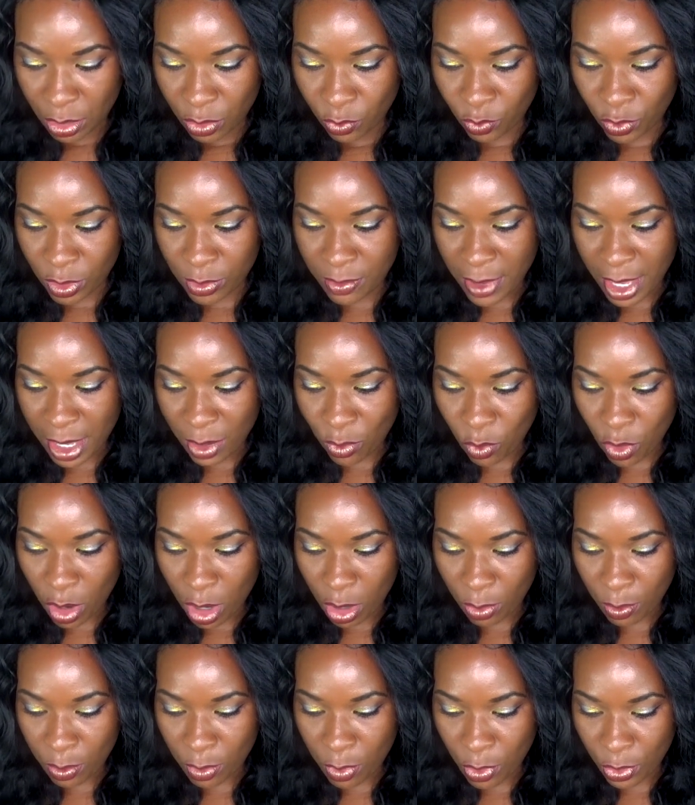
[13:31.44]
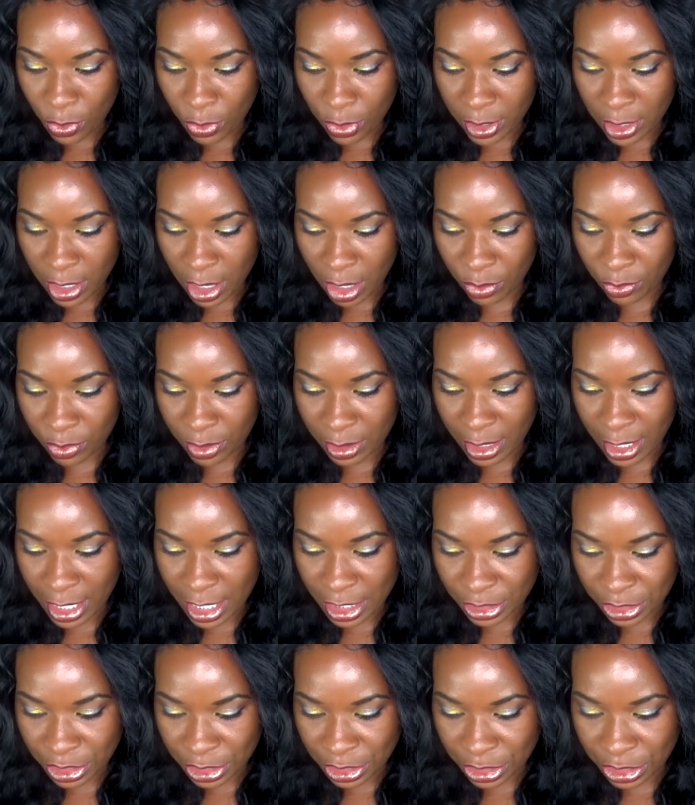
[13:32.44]
We may want more in our
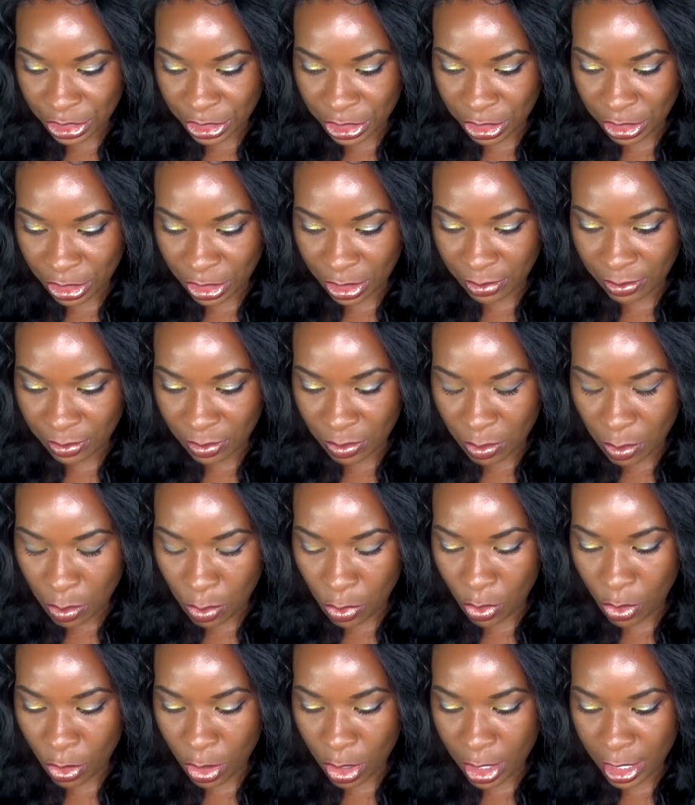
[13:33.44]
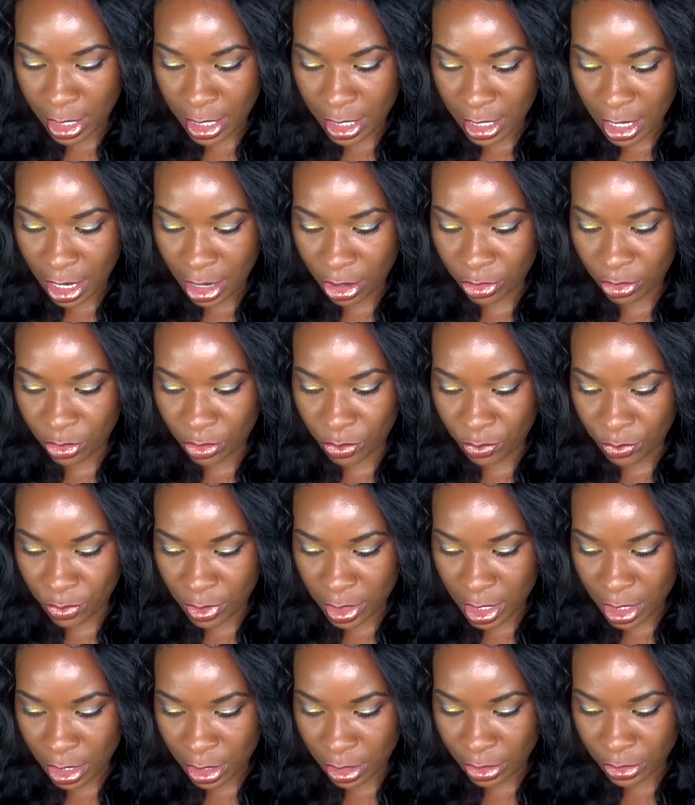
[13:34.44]
relationship, more in our
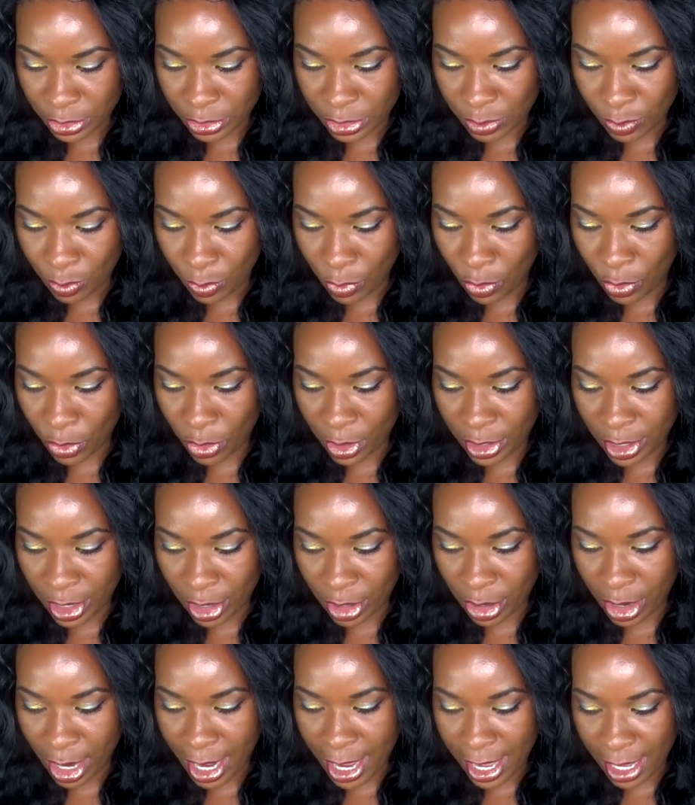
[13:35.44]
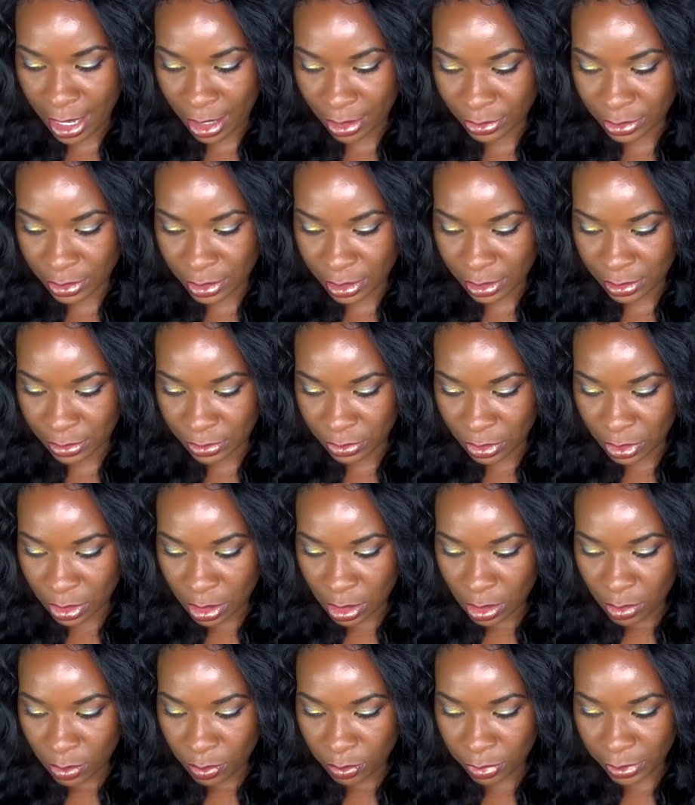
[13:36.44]
careers, more in our house.
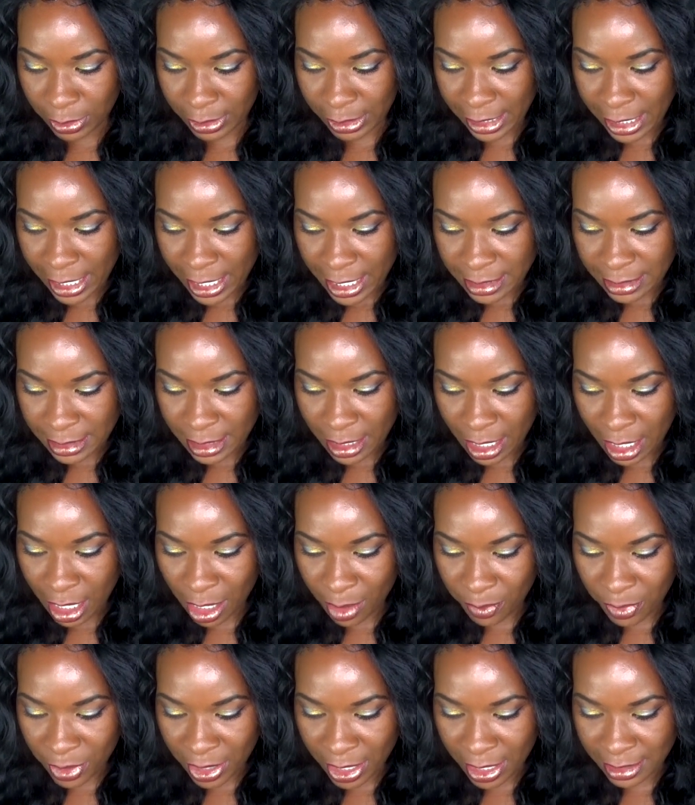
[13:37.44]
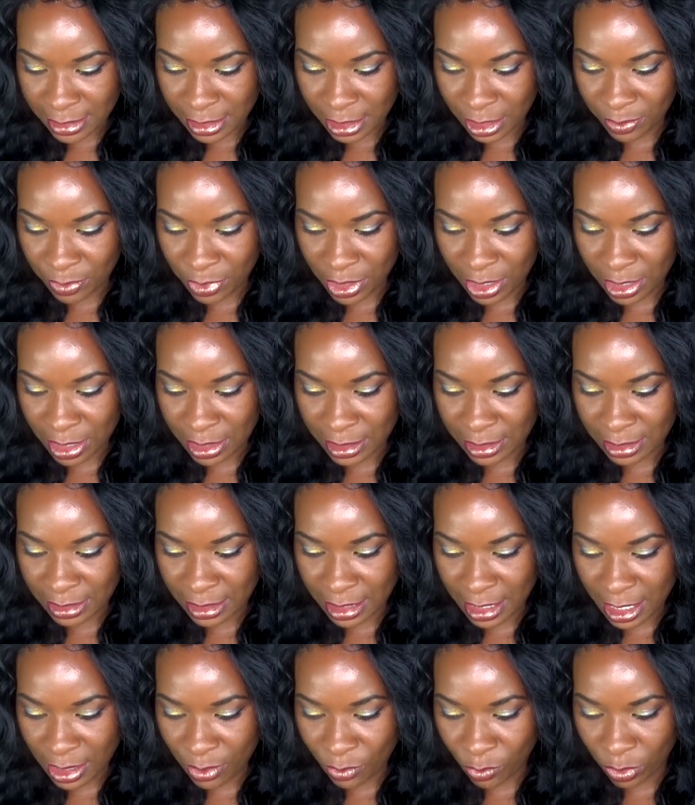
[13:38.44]
Please help us to be
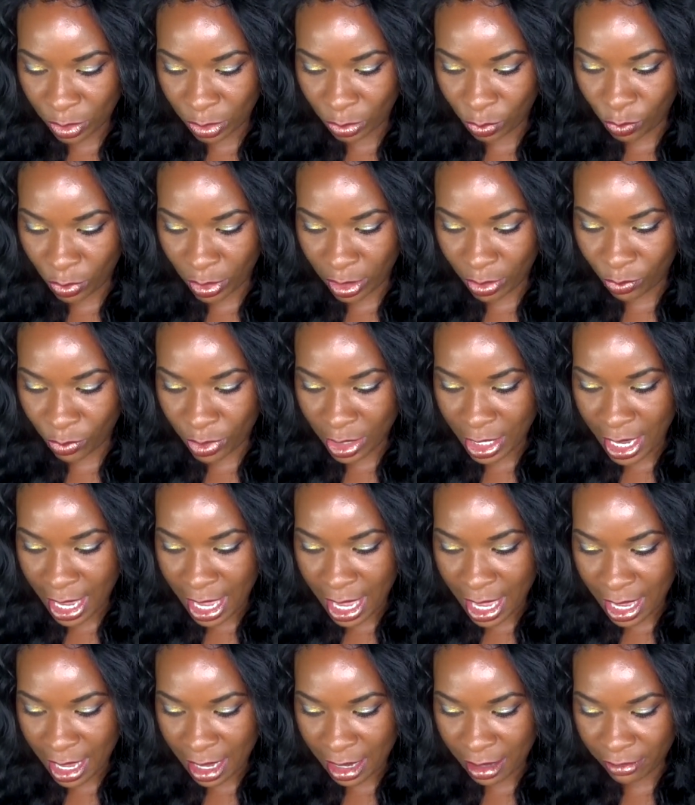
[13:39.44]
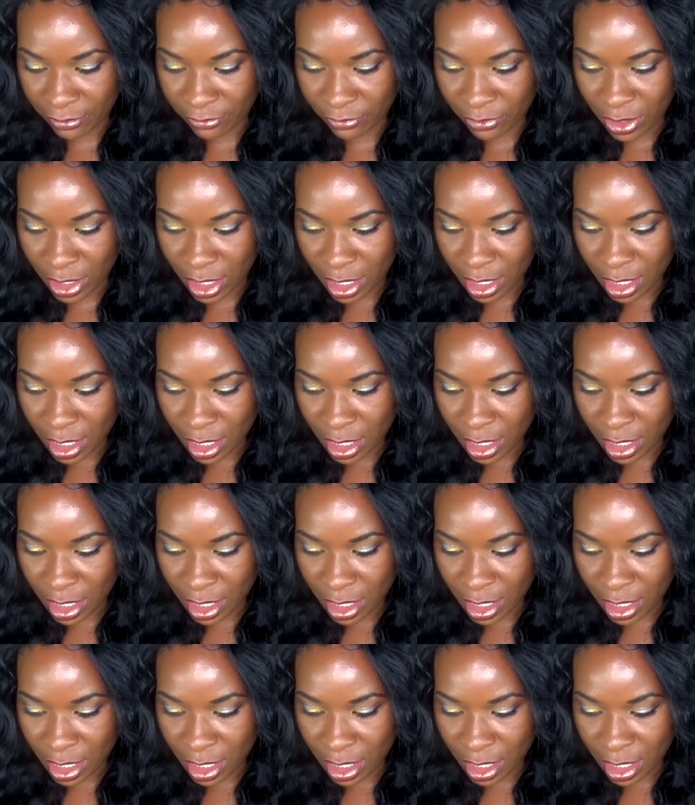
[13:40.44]
content with what we have.